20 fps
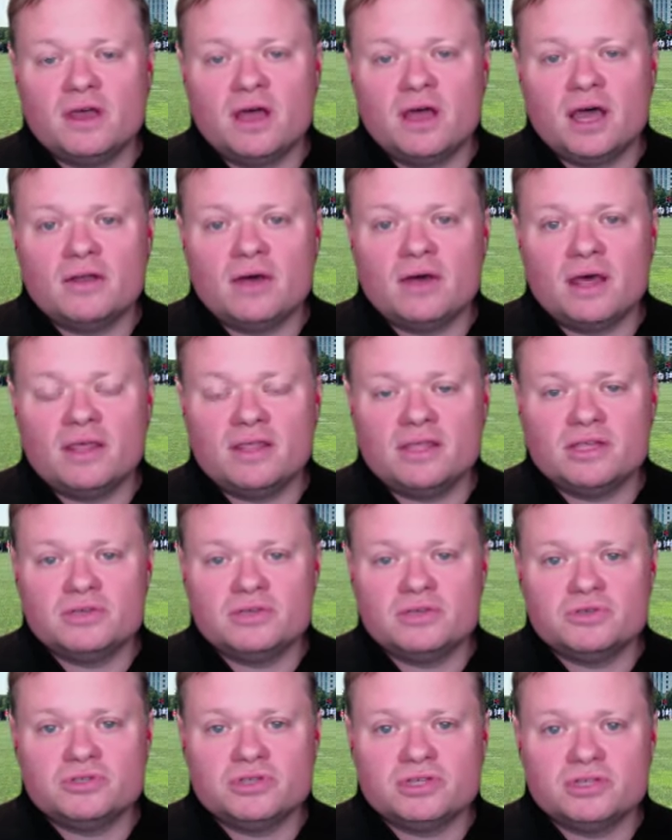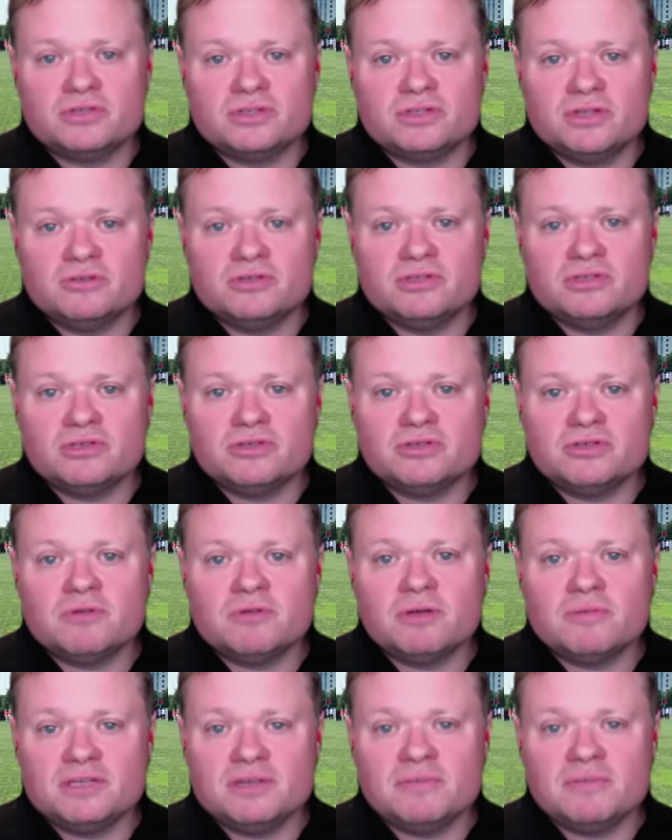I think this was just, this was
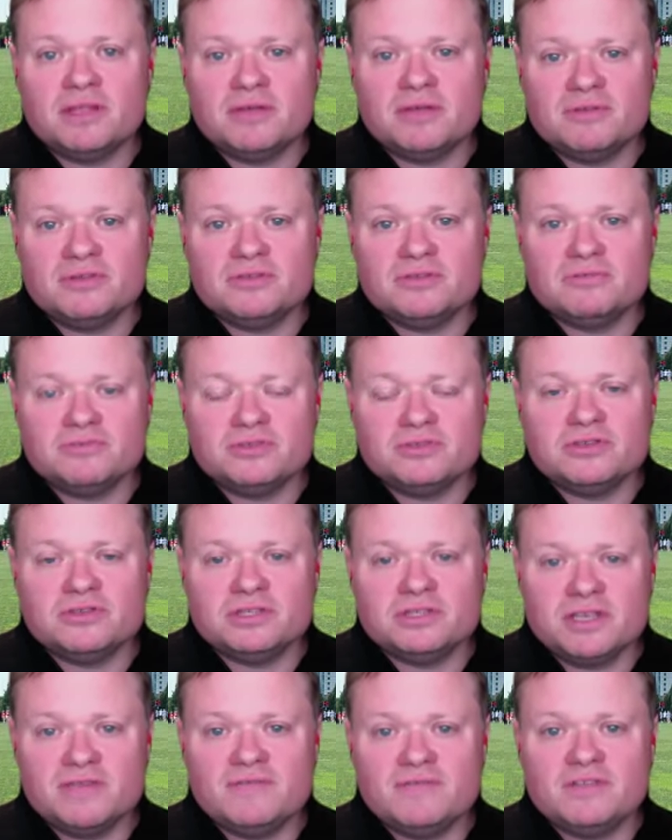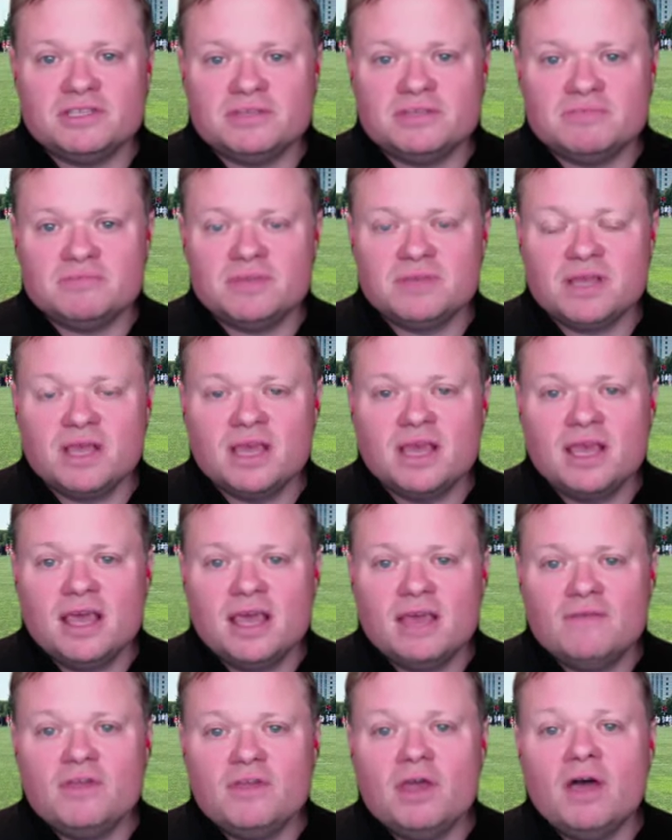probably something that was given some,
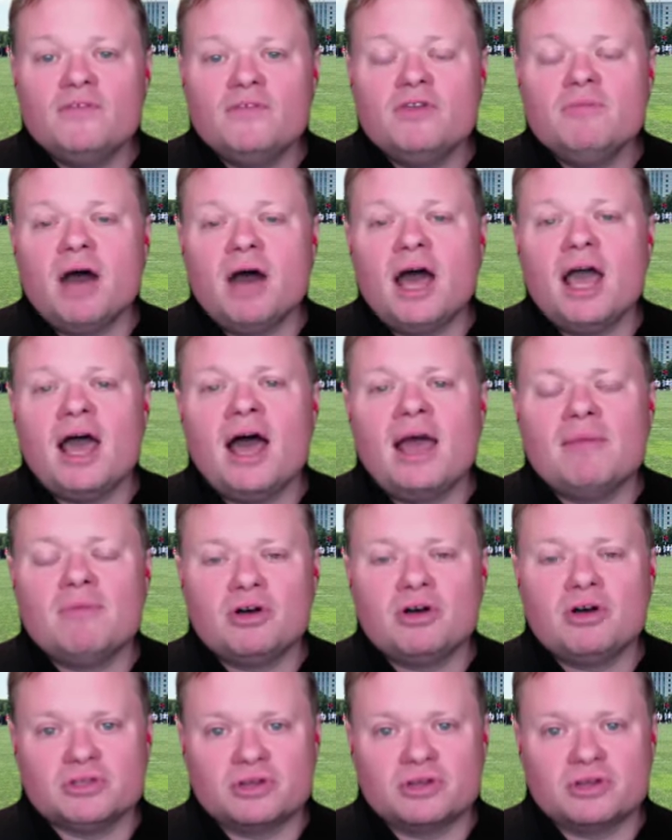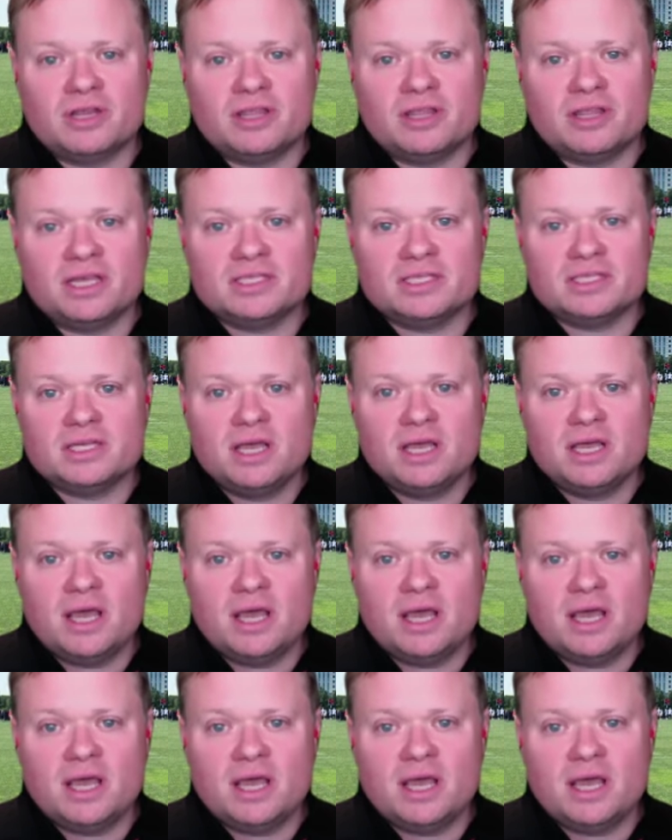a few by eyeballs looked at this.